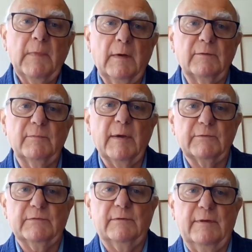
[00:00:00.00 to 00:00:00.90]
and to make
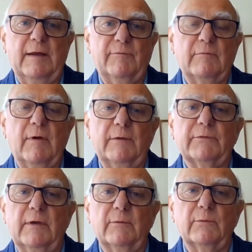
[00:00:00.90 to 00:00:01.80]
sure they have the right
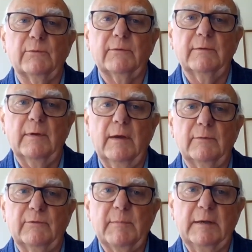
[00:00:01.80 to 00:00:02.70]
skills
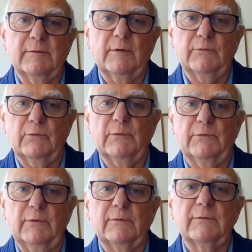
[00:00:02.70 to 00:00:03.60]
to make those
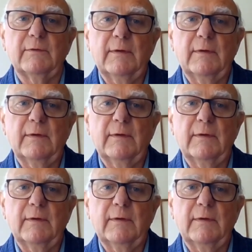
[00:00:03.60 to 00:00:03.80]
choices